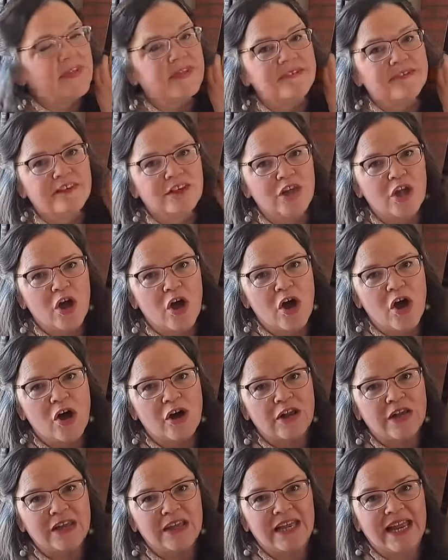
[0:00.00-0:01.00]
This
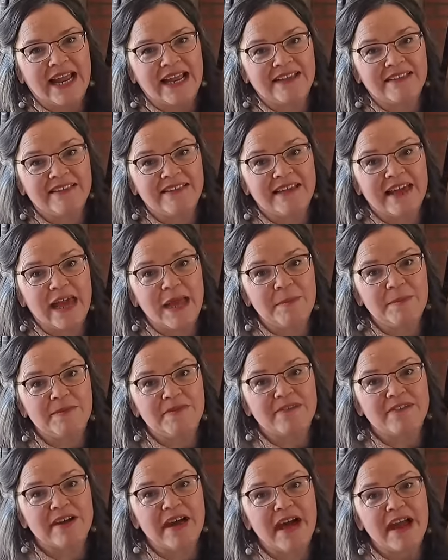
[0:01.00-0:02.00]
long landscape
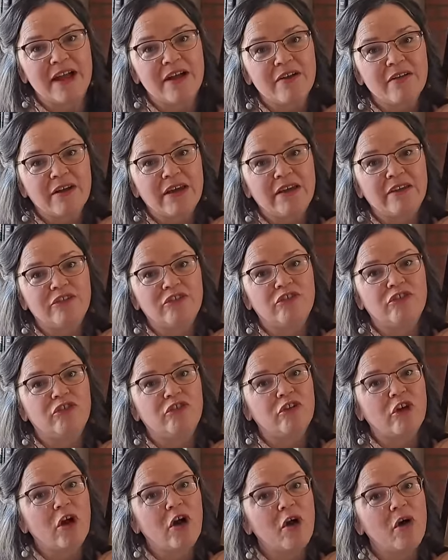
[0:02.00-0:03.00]
style is
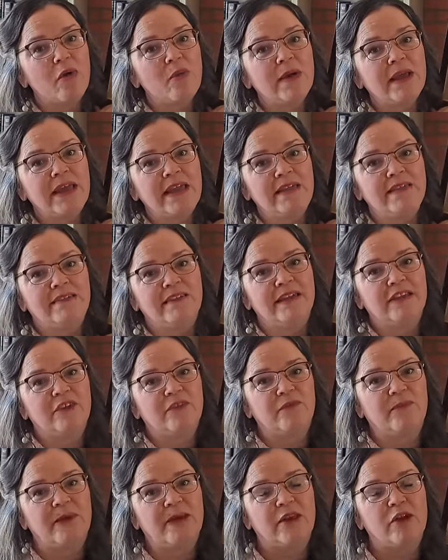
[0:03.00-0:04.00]
so easy to
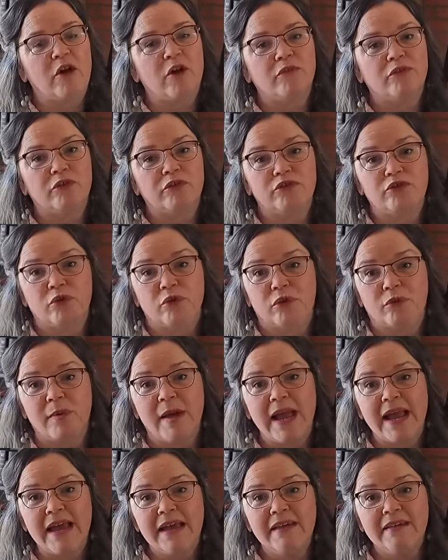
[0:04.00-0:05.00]
fit over
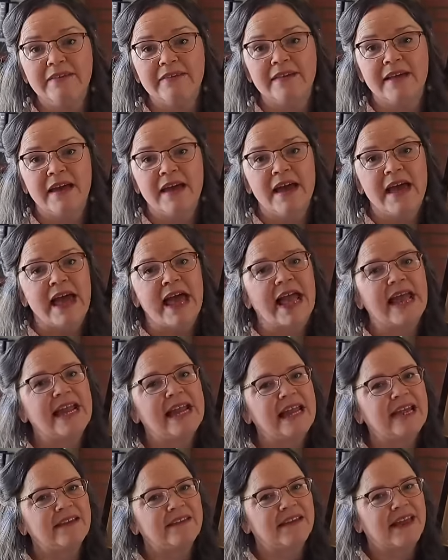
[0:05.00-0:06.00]
doorways and
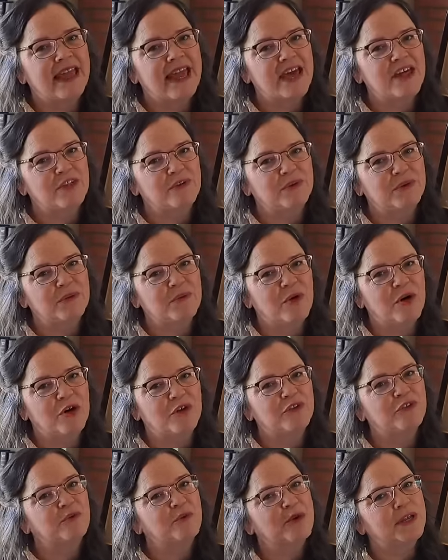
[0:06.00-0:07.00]
into gallery
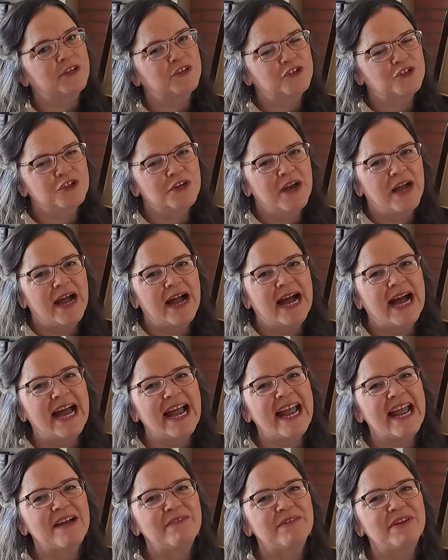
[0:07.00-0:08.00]
walls, which I
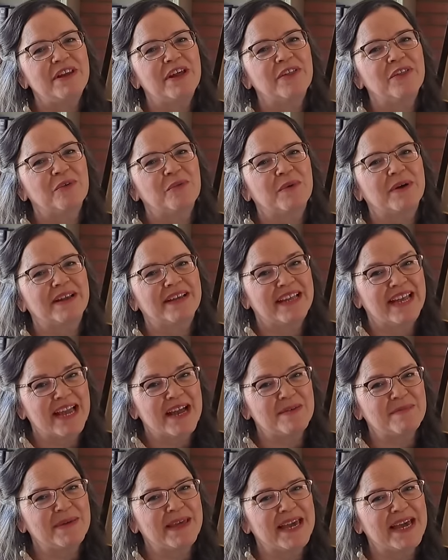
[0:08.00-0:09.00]
have another one
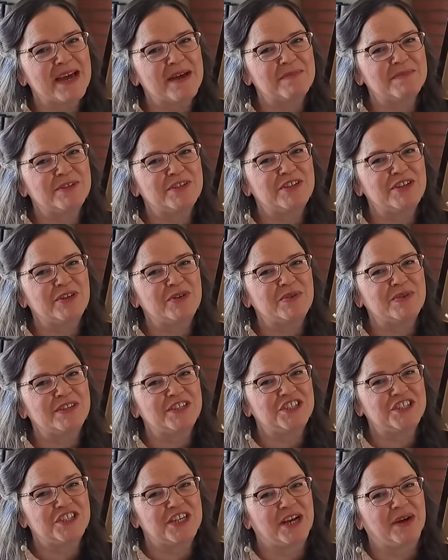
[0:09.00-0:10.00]
coming up soon to
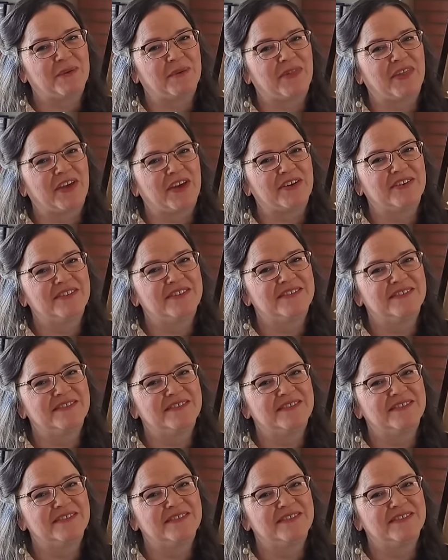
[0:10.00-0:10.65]
share with you.